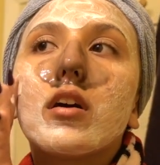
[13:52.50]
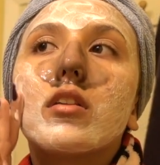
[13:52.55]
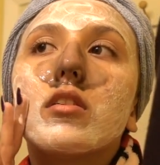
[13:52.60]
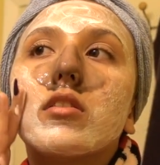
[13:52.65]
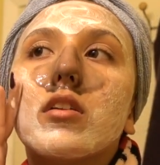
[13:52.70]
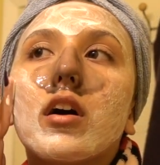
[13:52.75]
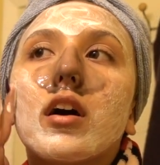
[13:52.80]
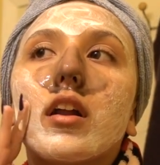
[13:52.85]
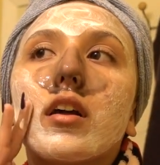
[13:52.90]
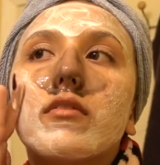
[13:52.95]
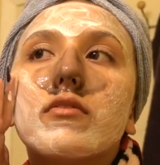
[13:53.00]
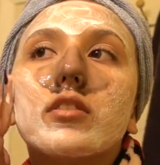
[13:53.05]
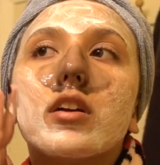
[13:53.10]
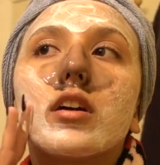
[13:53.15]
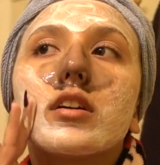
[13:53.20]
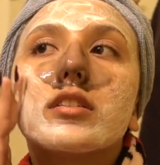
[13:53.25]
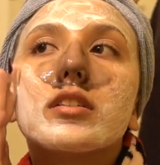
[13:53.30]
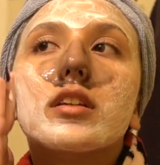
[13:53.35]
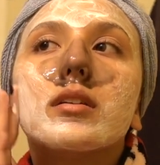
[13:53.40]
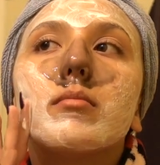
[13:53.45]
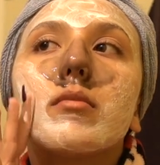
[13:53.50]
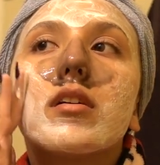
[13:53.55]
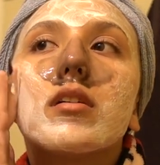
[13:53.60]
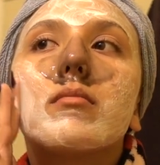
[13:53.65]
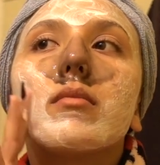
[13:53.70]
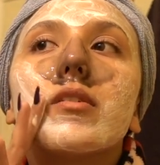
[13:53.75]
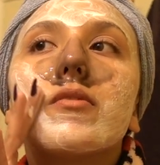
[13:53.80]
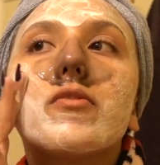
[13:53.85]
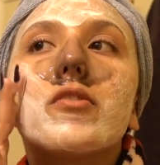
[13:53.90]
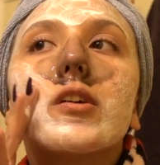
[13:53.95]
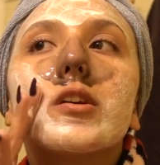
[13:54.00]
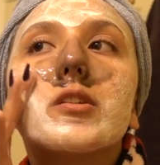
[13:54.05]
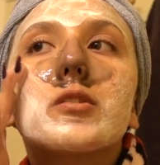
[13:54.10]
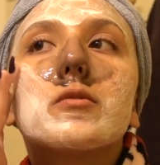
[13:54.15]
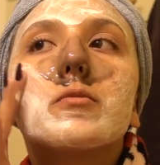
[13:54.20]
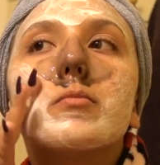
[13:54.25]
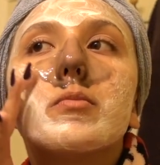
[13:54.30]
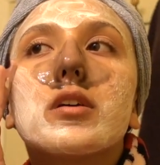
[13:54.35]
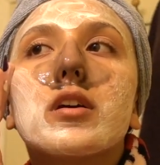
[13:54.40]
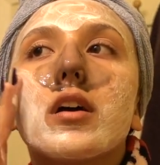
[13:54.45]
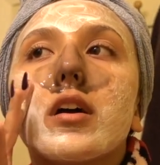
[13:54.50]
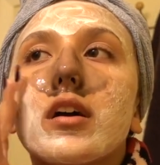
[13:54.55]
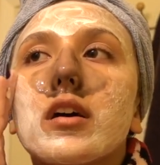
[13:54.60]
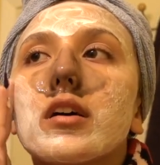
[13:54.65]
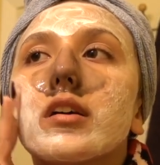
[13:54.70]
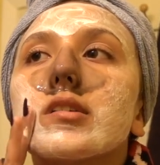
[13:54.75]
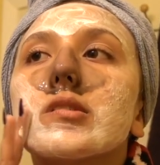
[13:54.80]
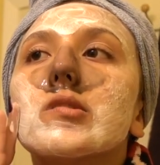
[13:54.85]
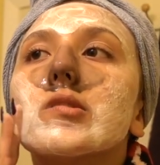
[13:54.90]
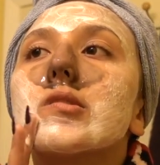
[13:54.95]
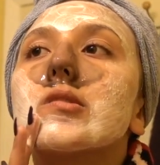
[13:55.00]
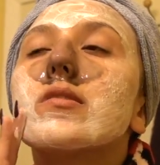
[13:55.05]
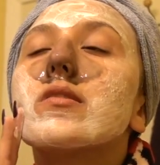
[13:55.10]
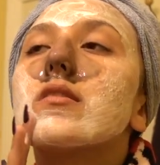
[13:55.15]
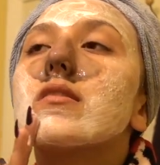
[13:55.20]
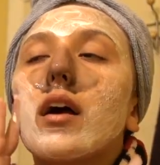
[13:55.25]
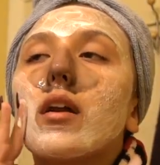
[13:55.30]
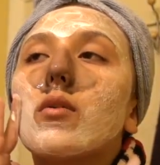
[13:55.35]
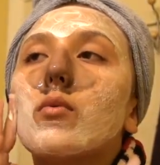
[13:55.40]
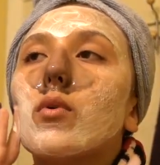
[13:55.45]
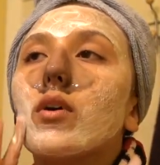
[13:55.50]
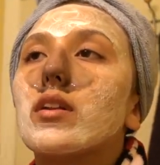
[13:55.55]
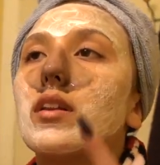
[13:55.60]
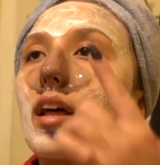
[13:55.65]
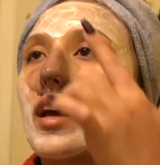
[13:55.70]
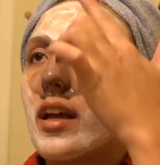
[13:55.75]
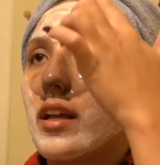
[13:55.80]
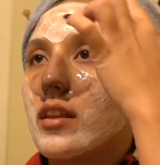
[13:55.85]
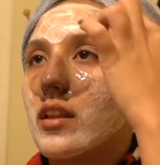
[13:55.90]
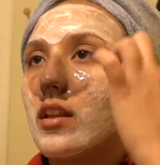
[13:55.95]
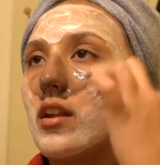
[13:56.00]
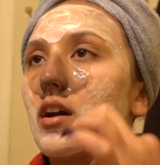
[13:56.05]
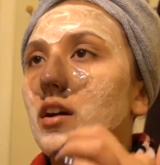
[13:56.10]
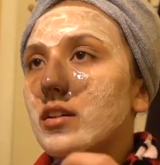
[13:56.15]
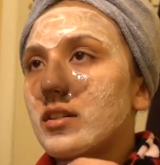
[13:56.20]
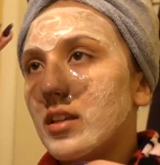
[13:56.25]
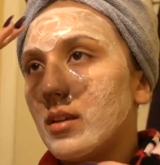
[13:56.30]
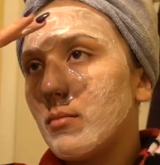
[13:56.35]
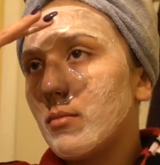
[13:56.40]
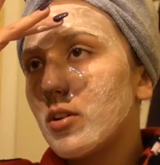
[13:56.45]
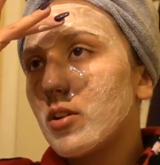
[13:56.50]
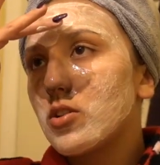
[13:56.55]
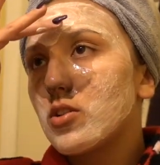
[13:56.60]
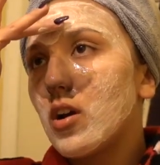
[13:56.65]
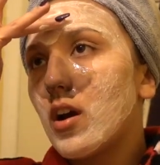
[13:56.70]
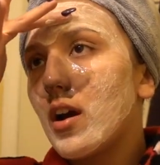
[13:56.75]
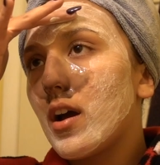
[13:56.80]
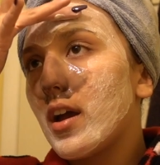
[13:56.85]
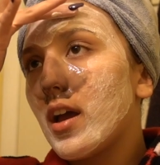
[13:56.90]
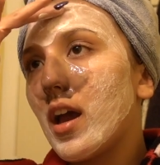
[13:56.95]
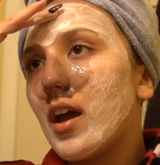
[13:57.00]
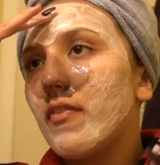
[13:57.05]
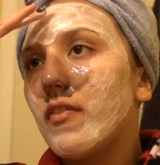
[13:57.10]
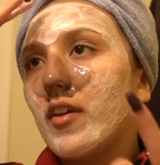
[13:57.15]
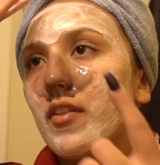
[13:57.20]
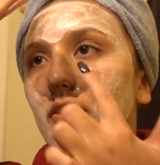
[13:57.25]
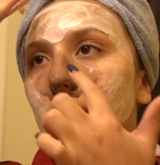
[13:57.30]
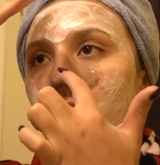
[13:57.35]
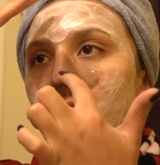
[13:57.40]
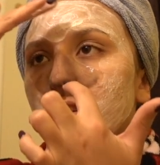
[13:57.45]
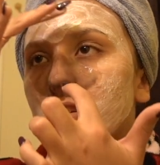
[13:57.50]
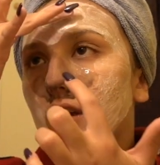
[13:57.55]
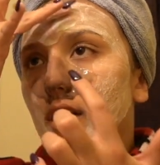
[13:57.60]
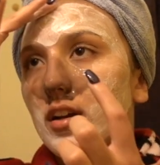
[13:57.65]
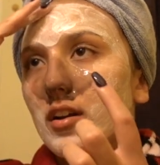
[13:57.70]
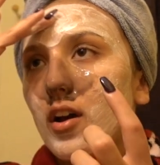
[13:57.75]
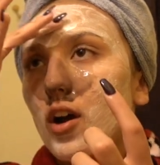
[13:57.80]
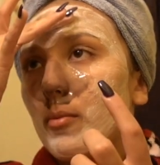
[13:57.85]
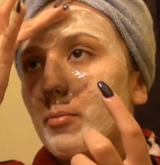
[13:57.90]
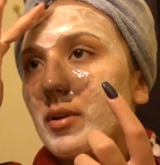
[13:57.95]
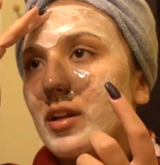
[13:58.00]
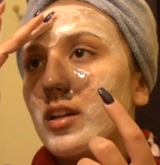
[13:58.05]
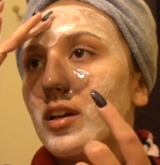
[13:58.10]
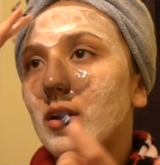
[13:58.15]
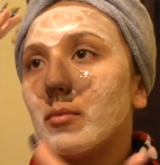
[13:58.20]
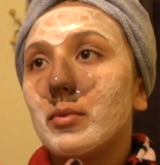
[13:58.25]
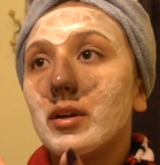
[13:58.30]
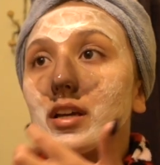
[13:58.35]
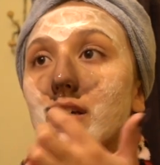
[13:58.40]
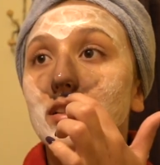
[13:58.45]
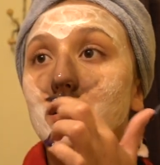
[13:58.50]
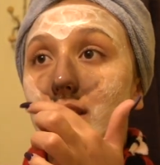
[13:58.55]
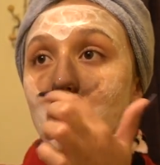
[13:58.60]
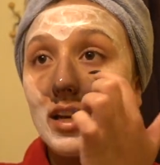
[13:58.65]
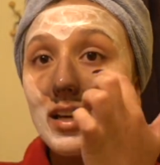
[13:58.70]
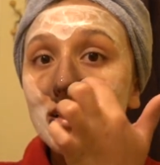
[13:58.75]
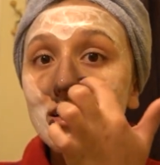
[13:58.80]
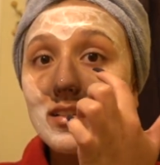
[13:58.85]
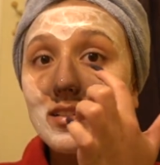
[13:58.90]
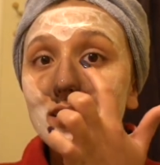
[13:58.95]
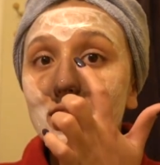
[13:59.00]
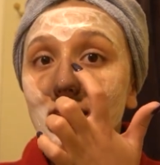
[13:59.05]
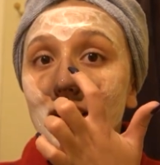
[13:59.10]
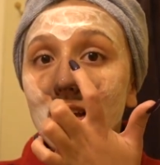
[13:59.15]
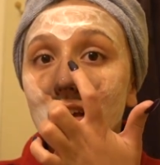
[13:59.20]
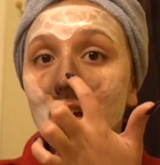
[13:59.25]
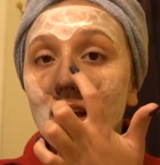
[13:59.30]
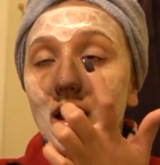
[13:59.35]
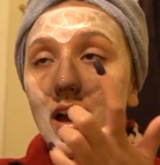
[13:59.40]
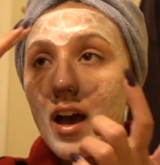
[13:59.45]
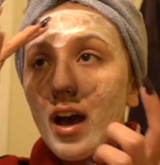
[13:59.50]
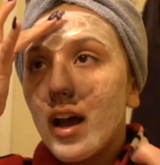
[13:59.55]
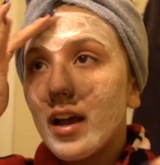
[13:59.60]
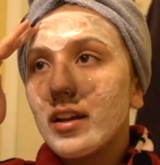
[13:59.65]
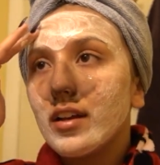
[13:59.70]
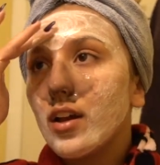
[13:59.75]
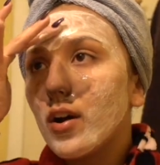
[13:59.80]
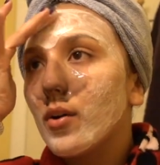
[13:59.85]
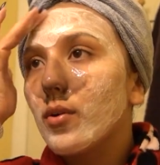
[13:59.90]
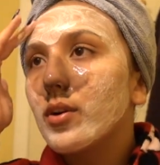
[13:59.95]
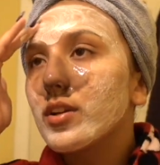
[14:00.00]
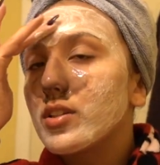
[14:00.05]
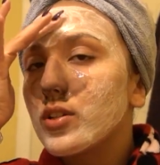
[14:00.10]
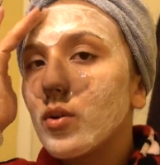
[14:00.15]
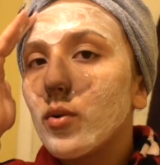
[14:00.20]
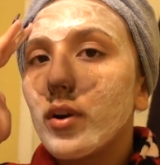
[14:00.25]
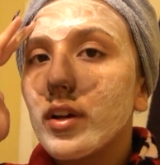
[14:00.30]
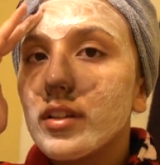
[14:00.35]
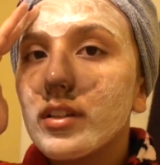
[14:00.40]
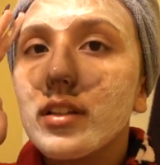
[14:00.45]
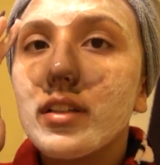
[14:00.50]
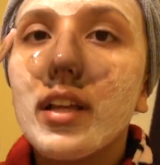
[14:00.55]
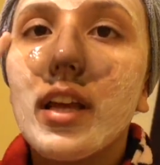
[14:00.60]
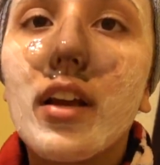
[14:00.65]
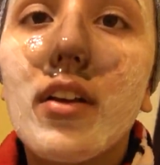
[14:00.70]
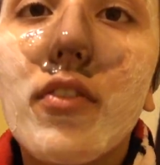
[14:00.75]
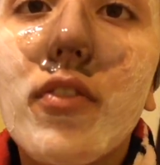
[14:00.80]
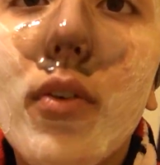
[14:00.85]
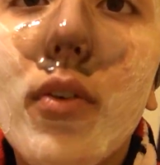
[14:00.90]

a lot of Noxzema on my face because I don't want like the Noxzema to dry and then this like not be done because this I know is going to take